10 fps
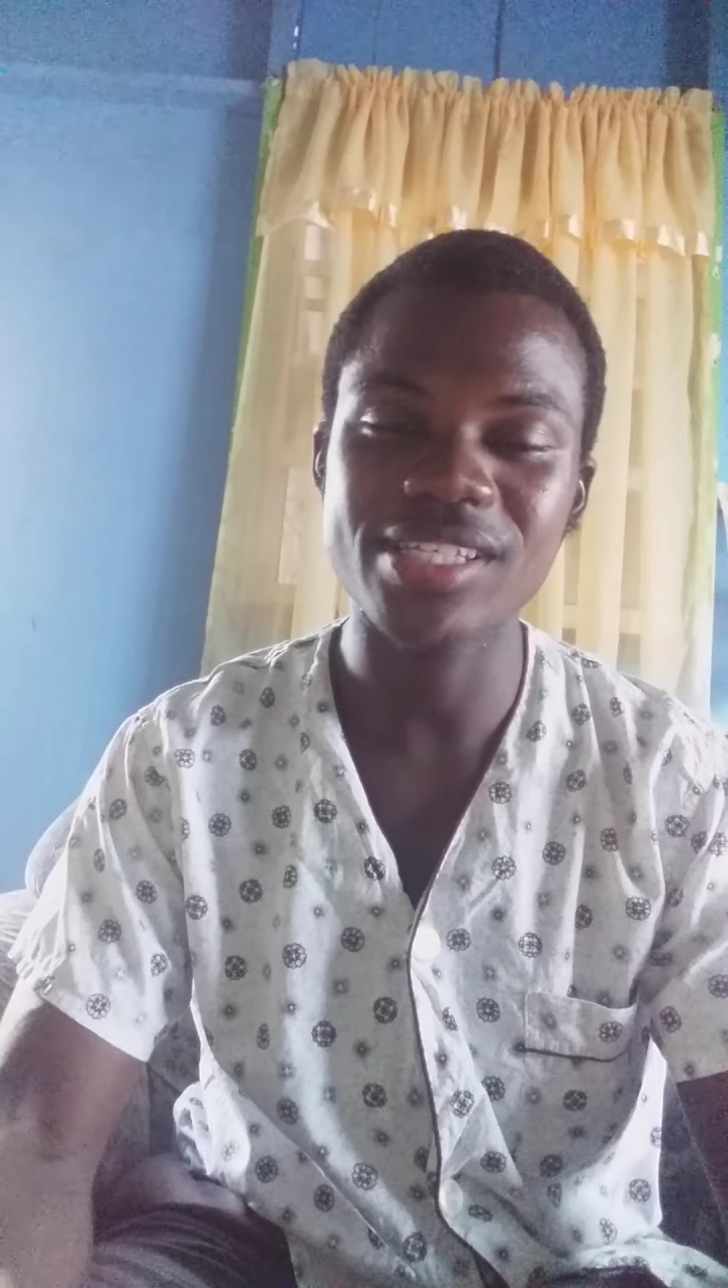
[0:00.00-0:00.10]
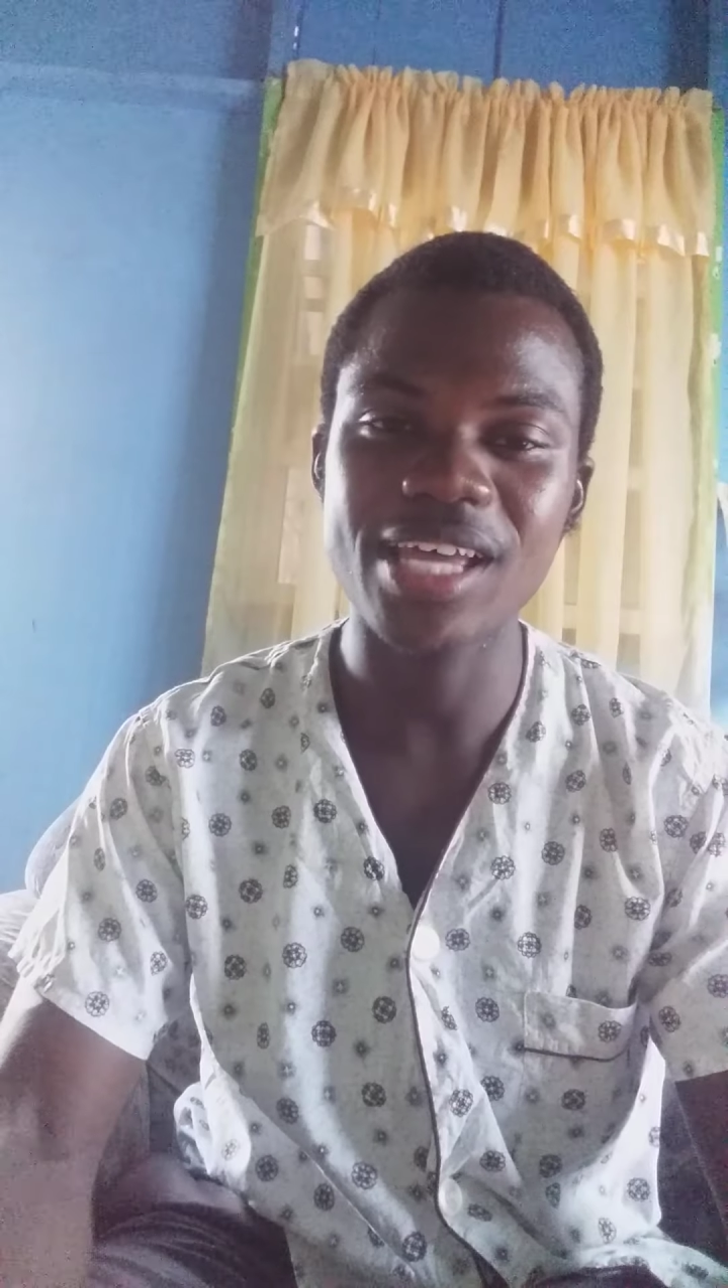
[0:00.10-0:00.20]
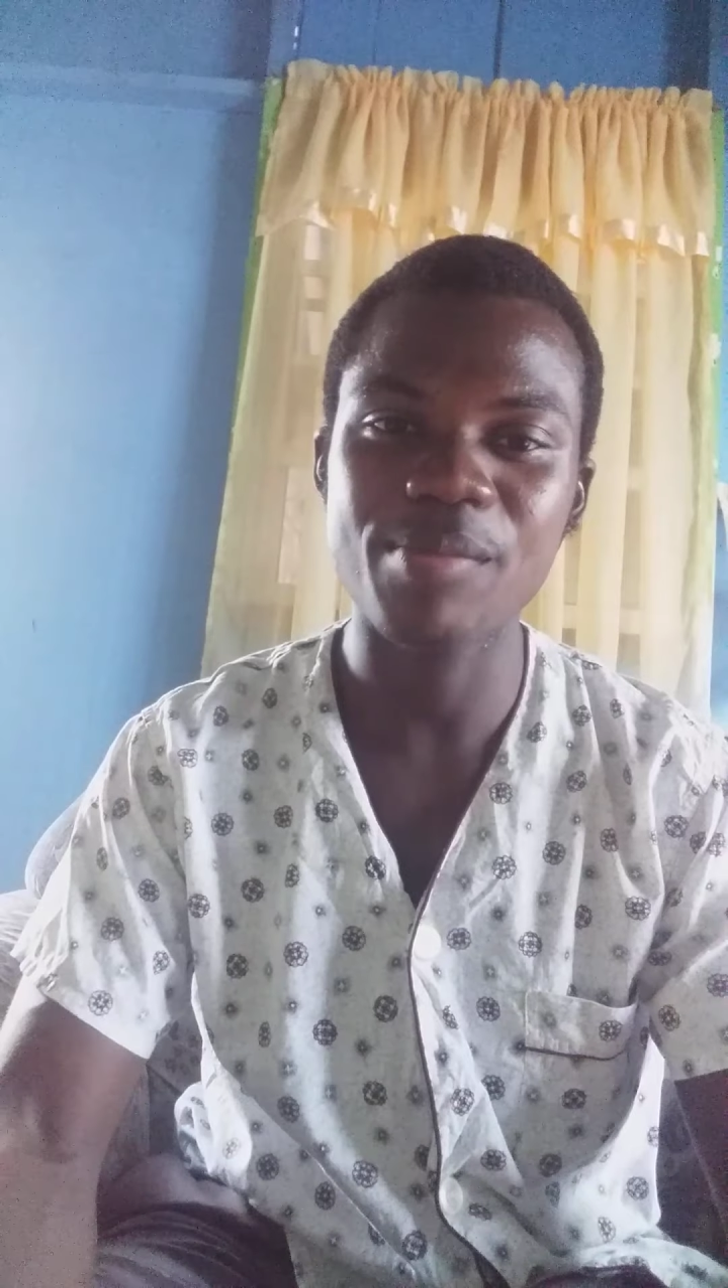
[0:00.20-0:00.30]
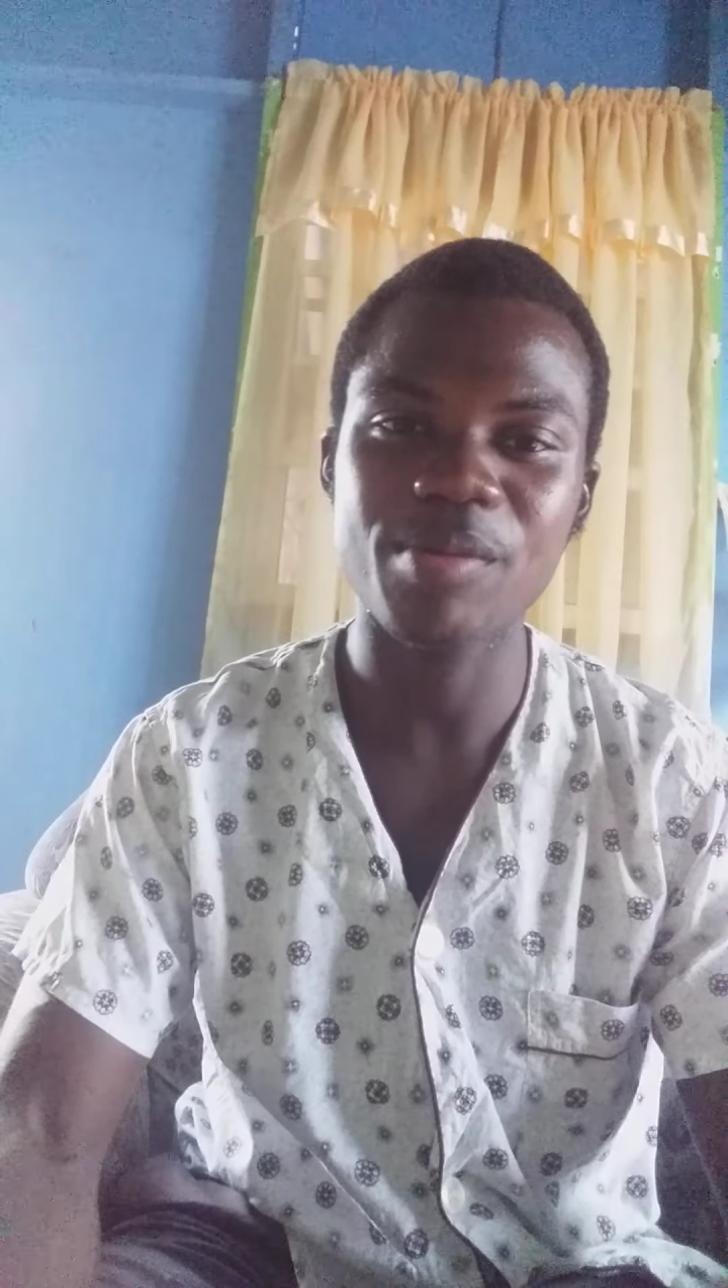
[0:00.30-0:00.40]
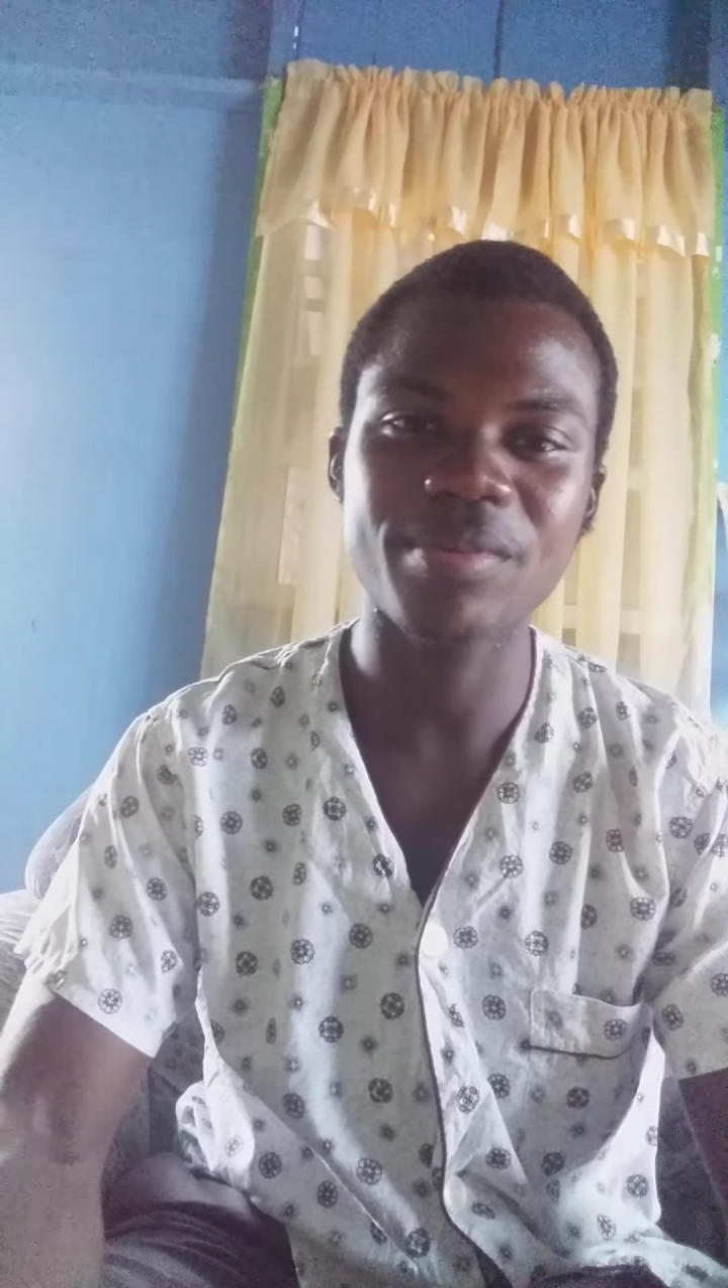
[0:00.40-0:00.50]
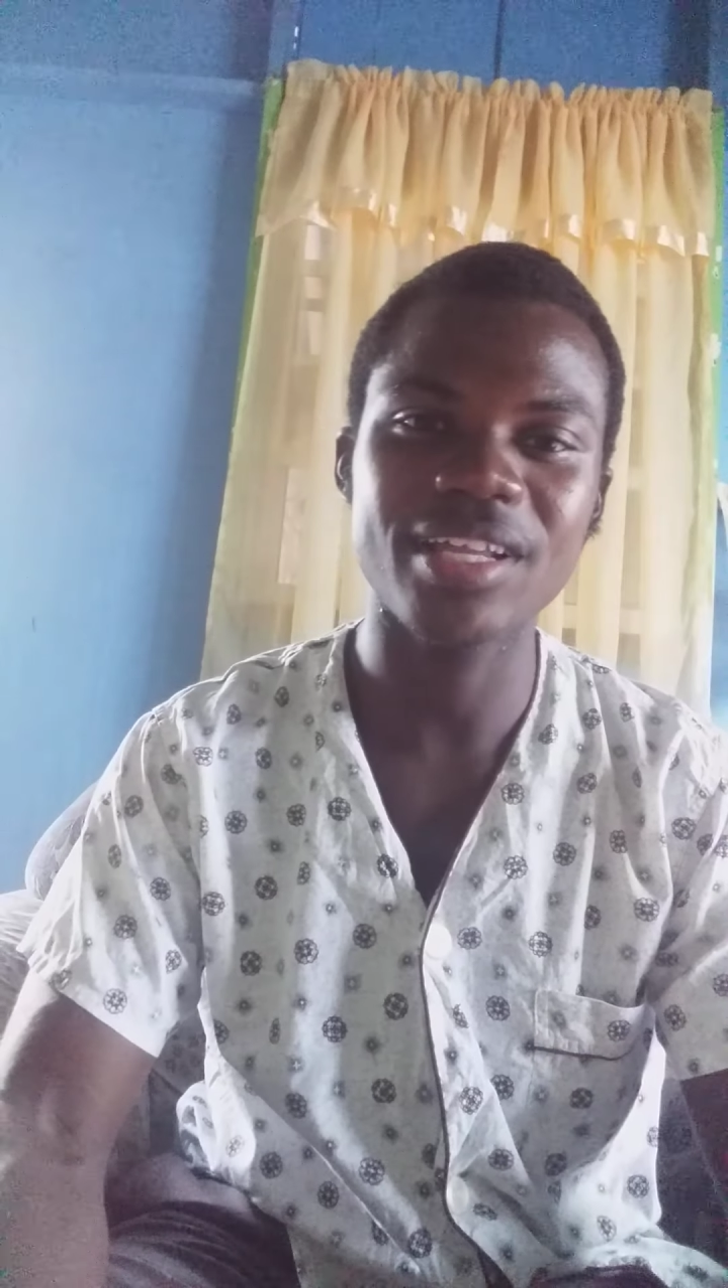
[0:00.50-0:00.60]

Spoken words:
time and be